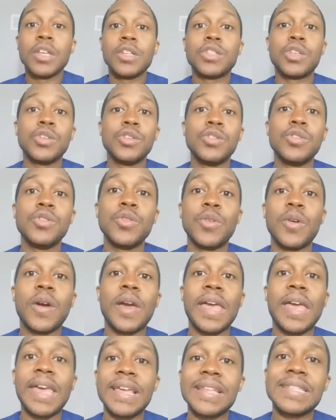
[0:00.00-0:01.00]

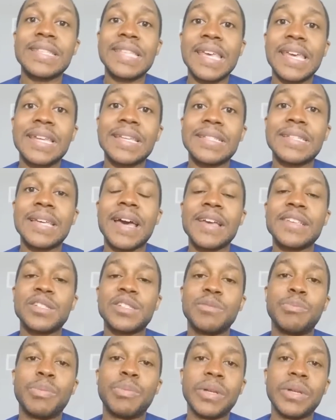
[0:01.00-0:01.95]
to hand sanitizer.